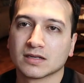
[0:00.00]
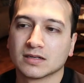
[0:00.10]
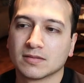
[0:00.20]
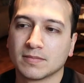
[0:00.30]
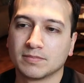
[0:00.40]

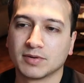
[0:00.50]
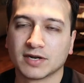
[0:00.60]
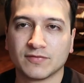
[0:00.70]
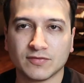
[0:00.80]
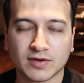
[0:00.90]
But
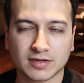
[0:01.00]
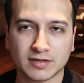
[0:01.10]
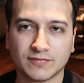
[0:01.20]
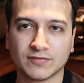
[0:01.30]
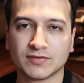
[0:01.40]
if
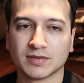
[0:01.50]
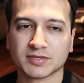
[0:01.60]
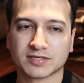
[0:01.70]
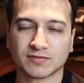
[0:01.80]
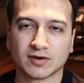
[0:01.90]
you've come
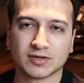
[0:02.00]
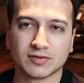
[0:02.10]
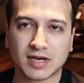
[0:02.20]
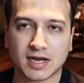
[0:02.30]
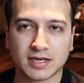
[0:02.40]
this far, you
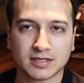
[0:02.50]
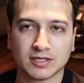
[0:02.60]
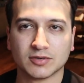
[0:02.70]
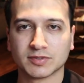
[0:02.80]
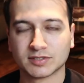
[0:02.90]
kind of
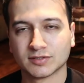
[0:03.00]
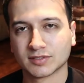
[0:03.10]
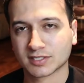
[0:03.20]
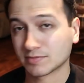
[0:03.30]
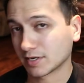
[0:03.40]
know what to
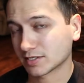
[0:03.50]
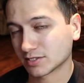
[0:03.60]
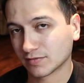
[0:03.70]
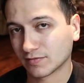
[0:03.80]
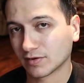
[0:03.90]
expect
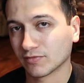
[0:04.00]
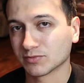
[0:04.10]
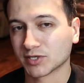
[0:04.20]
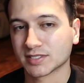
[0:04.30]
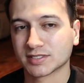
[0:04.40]
so far from
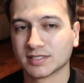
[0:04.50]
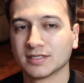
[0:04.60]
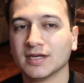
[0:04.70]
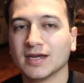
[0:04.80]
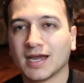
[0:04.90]

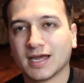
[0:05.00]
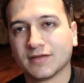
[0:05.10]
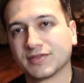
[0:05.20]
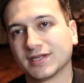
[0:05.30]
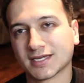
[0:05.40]
Dresden. And
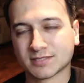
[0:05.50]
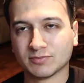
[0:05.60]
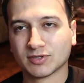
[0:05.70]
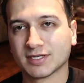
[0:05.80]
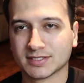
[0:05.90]
if the next
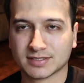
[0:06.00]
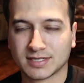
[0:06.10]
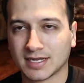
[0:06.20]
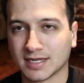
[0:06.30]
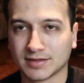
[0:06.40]
book is
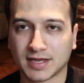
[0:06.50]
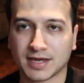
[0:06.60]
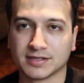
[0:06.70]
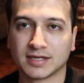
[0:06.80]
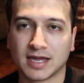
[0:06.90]
taking
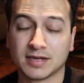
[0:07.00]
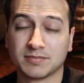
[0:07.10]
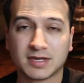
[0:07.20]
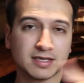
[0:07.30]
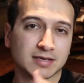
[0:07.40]
that and
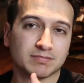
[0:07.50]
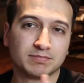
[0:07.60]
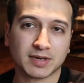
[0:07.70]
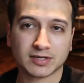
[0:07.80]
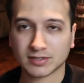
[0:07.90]
making it
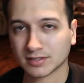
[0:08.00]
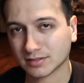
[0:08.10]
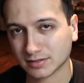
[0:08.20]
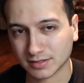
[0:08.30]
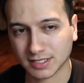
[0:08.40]

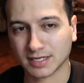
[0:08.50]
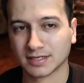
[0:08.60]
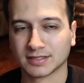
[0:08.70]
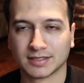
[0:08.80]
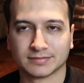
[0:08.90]
better,
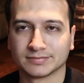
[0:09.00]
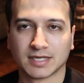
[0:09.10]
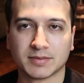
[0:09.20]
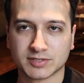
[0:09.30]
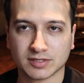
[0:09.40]
then
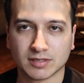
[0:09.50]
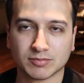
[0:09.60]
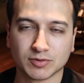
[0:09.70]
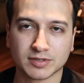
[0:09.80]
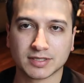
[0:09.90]
I'm still on
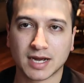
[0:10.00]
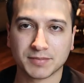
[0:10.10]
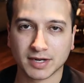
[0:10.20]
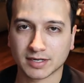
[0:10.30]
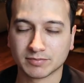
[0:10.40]
board. I'm
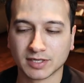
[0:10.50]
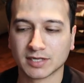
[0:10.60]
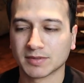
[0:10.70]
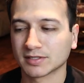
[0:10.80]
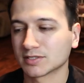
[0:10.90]
not complaining
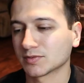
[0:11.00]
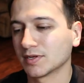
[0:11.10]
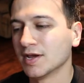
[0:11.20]
about this one.